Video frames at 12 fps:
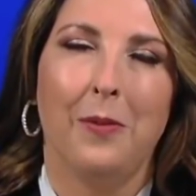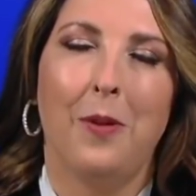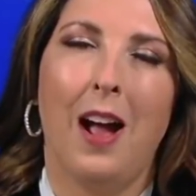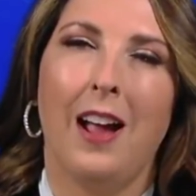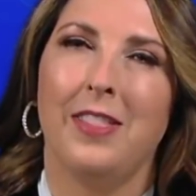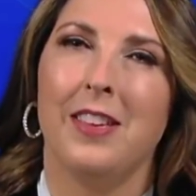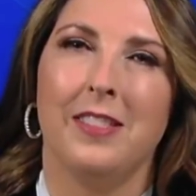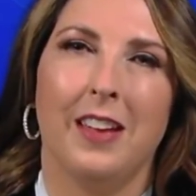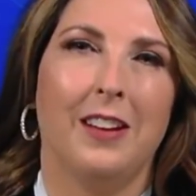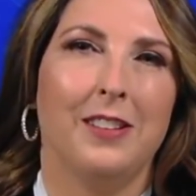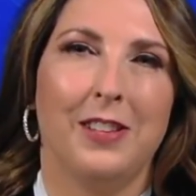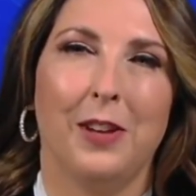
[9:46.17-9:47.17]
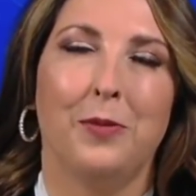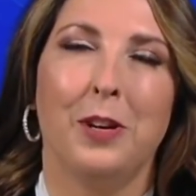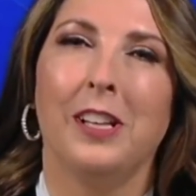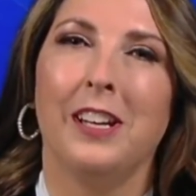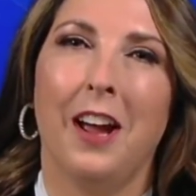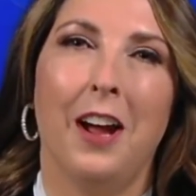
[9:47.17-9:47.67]
Well, I think that is a
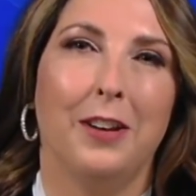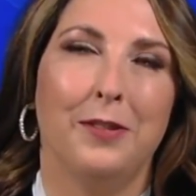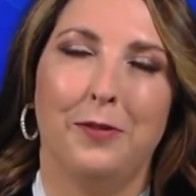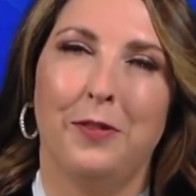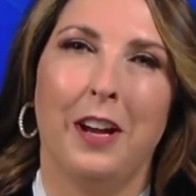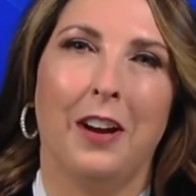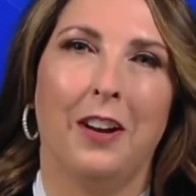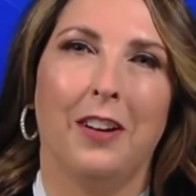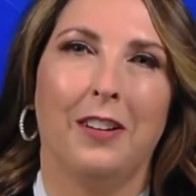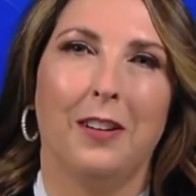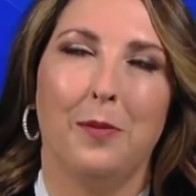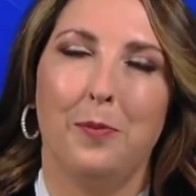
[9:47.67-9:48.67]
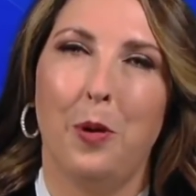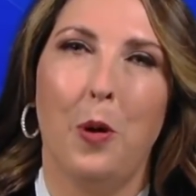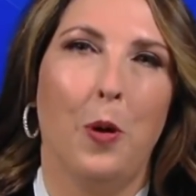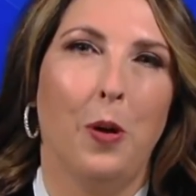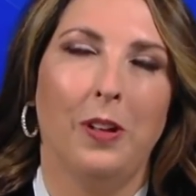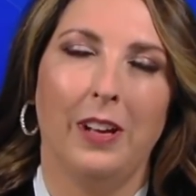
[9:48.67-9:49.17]
really unfair
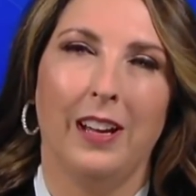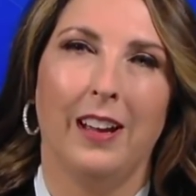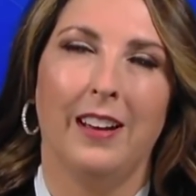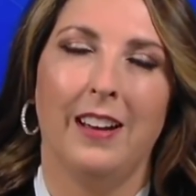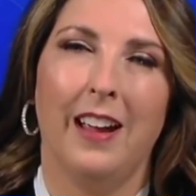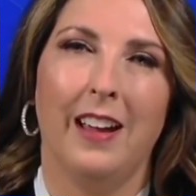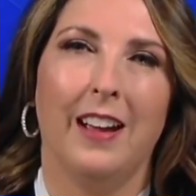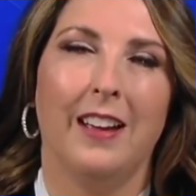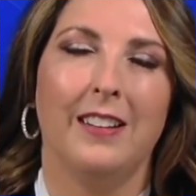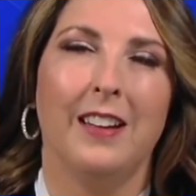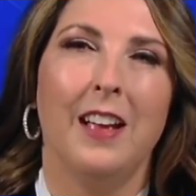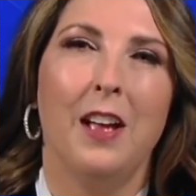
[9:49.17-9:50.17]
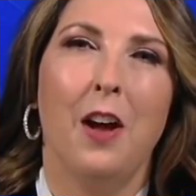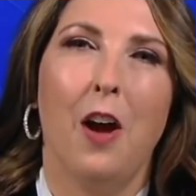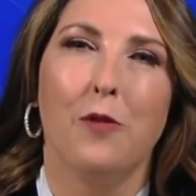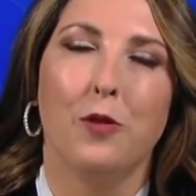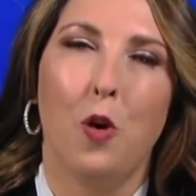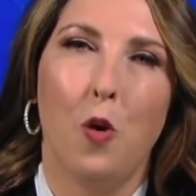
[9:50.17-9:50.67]
poll. And
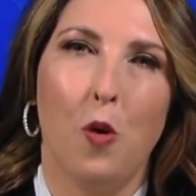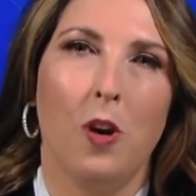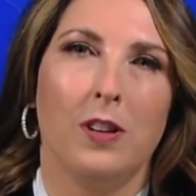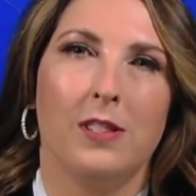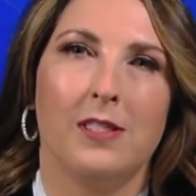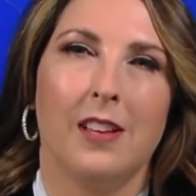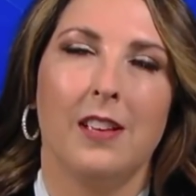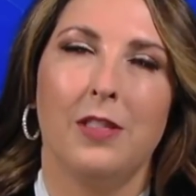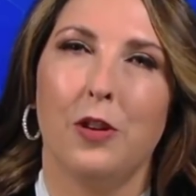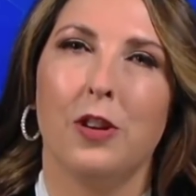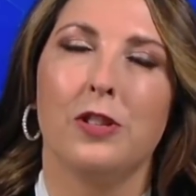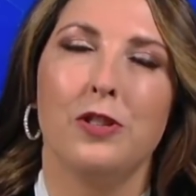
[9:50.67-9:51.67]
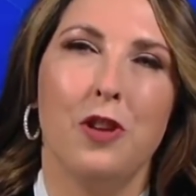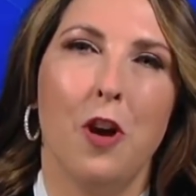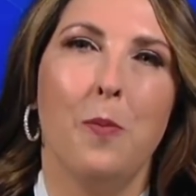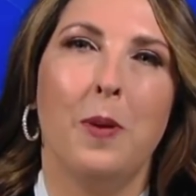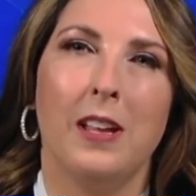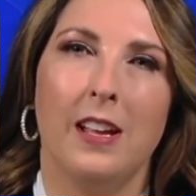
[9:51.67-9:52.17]
of course, there is
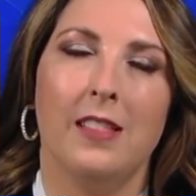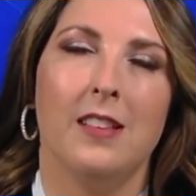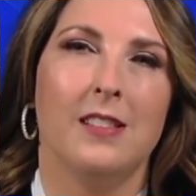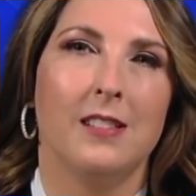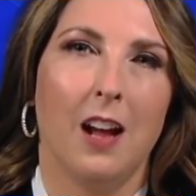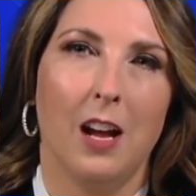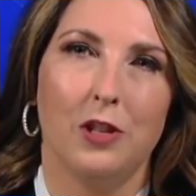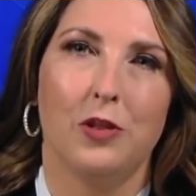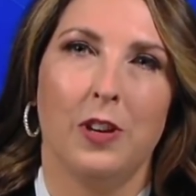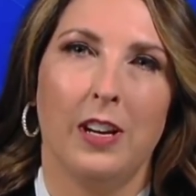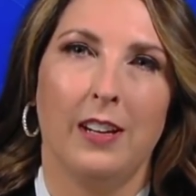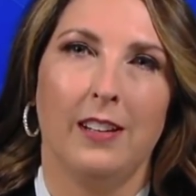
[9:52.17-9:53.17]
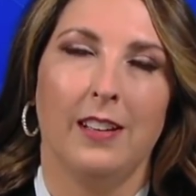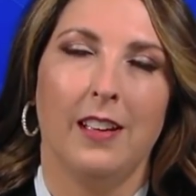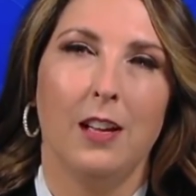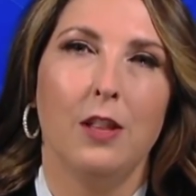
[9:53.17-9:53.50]
nobody in this country,